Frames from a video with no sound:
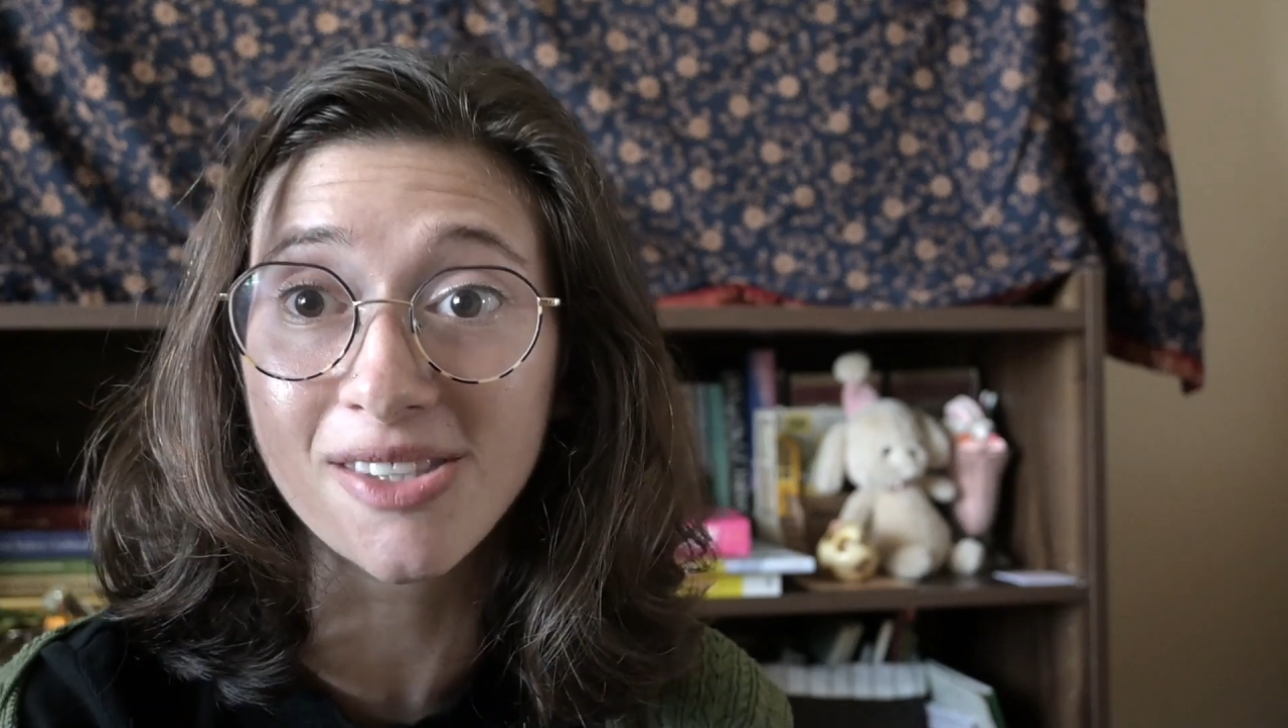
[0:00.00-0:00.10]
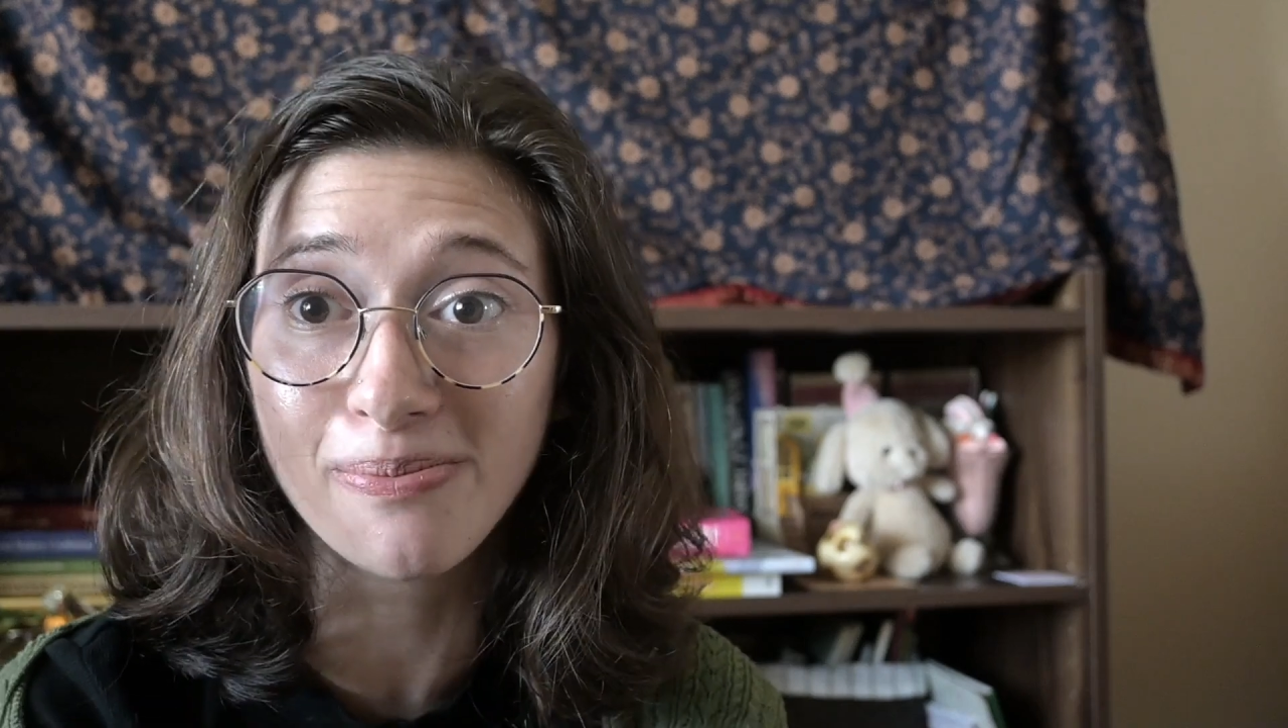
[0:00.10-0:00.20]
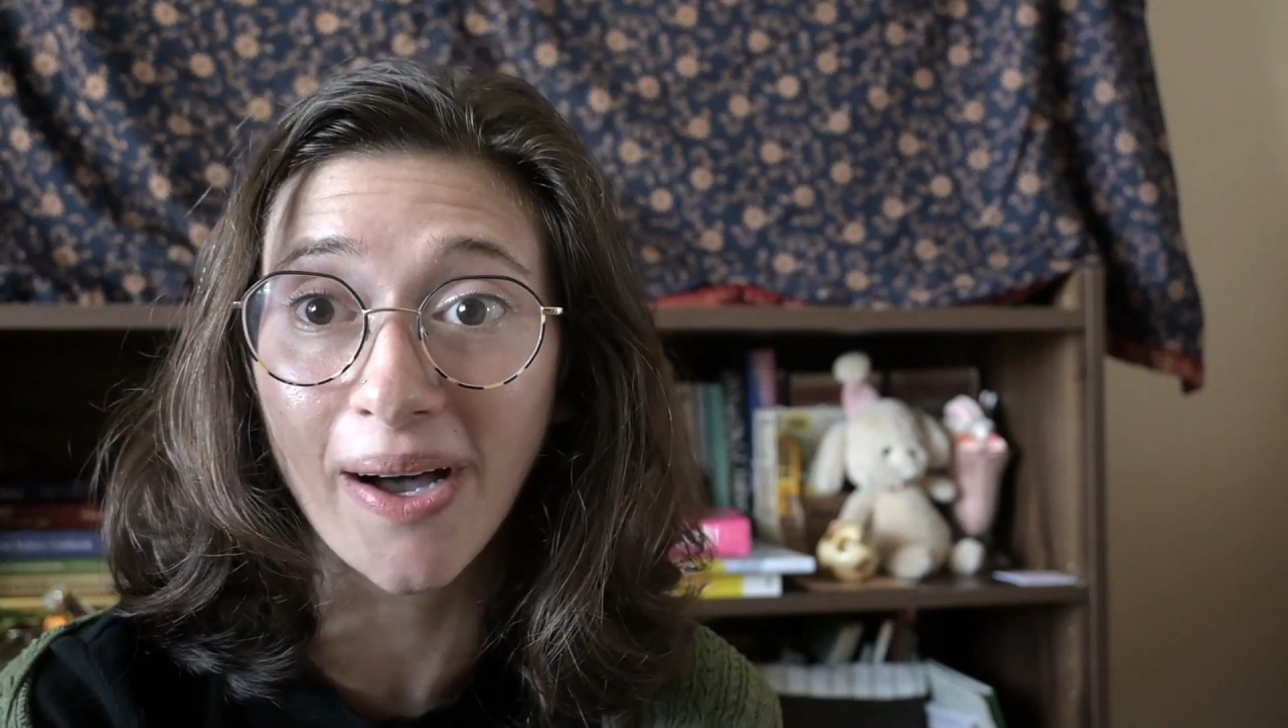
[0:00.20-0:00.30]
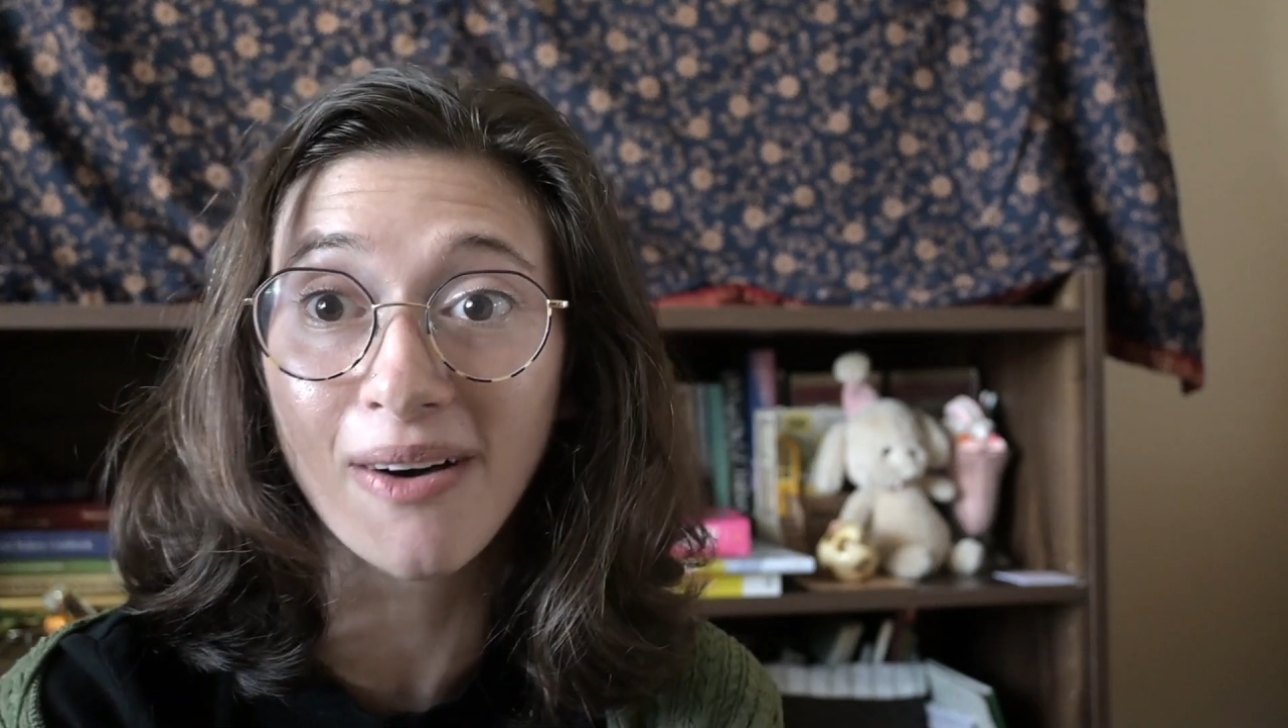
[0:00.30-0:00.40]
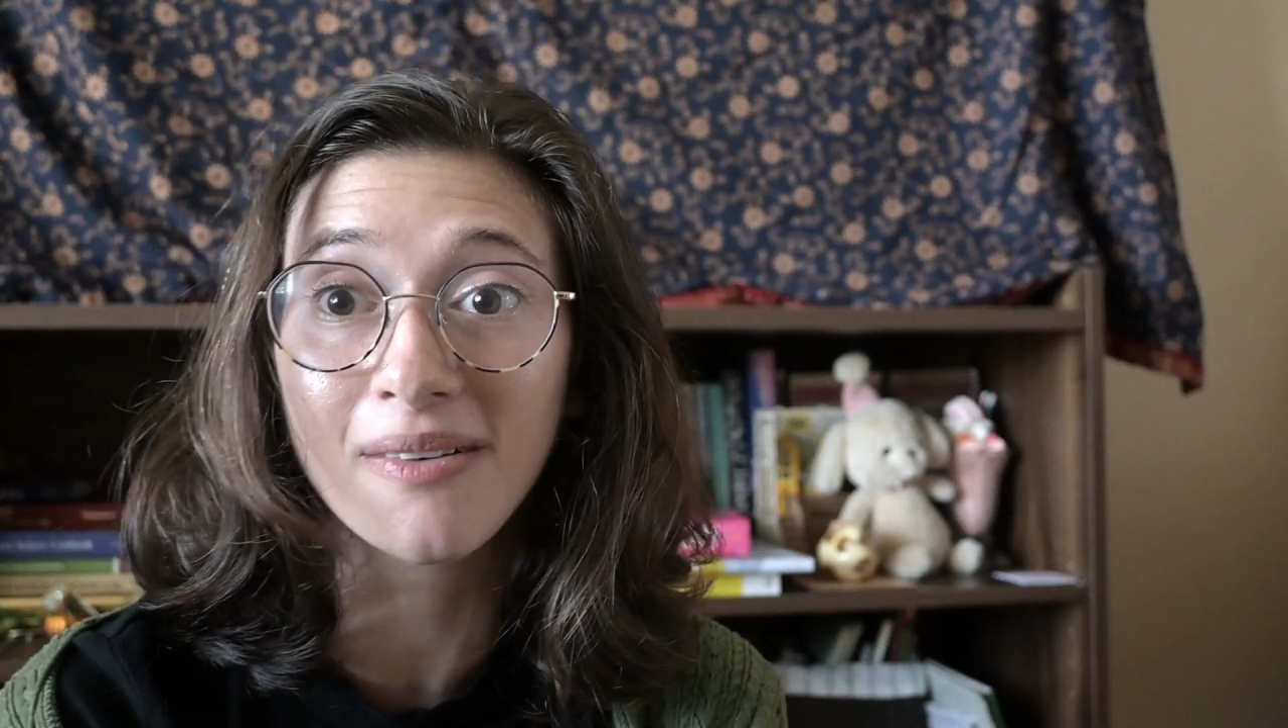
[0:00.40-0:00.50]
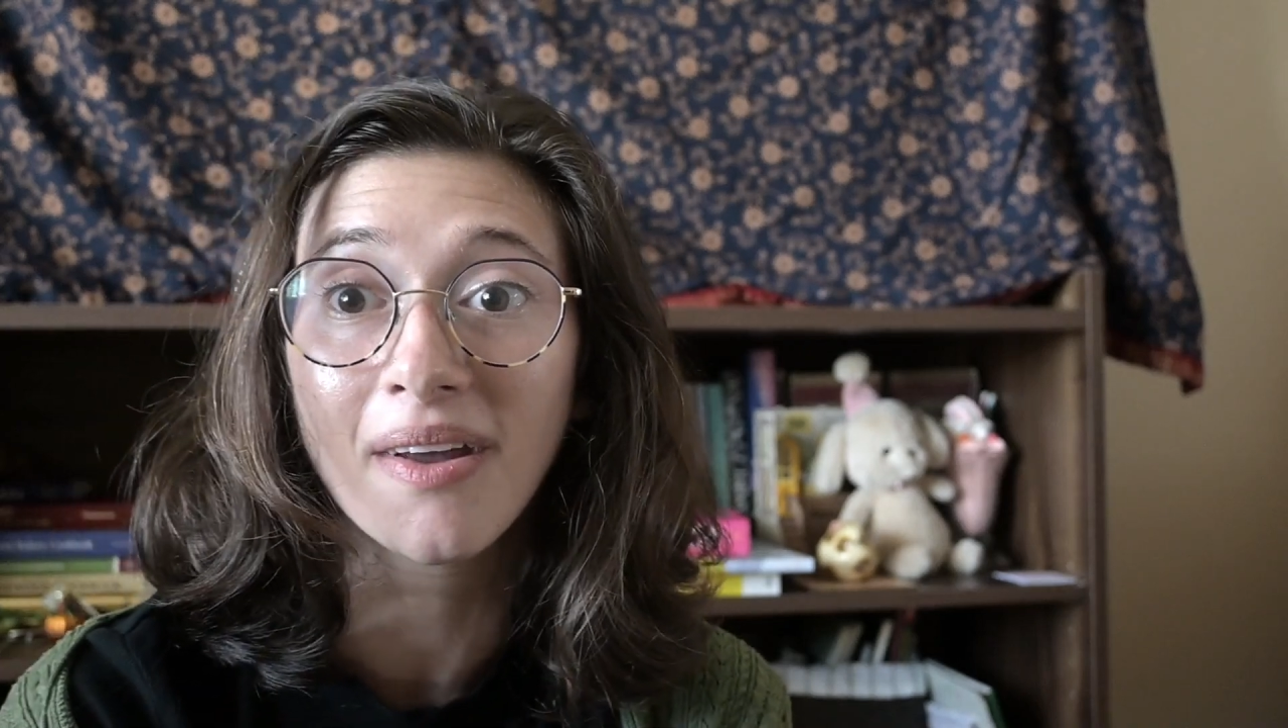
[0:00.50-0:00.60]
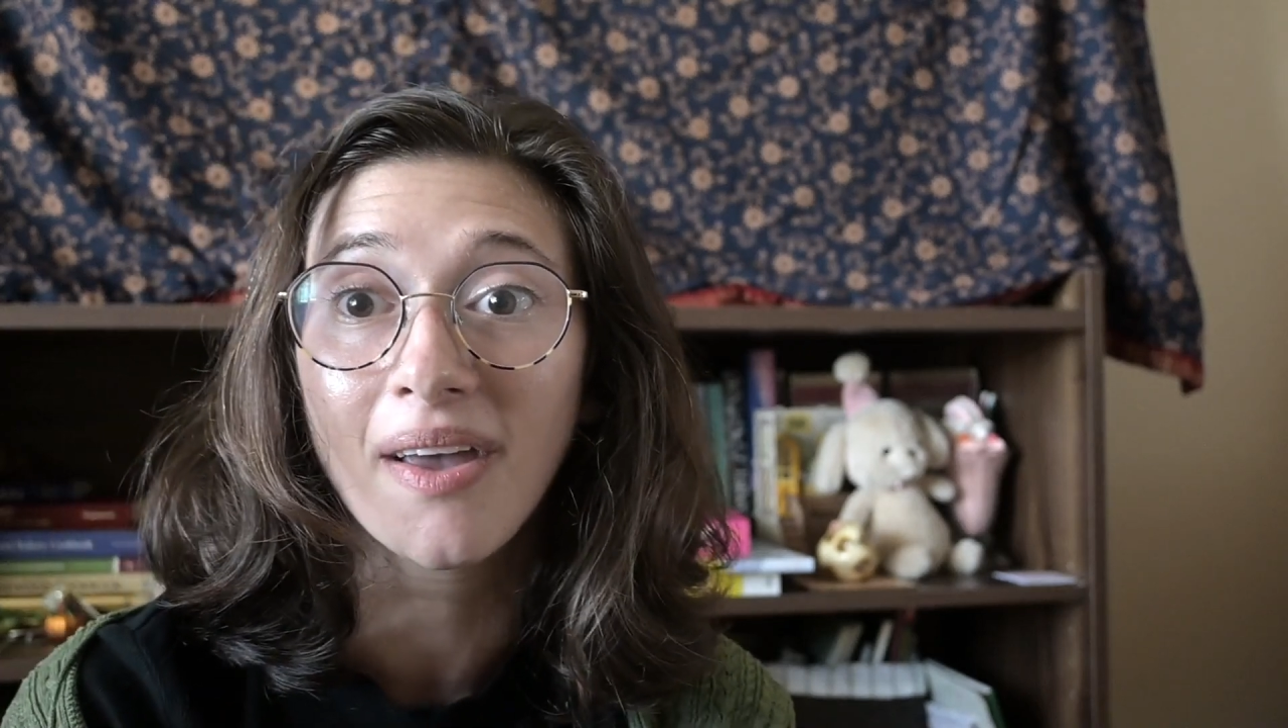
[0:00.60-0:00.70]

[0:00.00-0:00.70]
about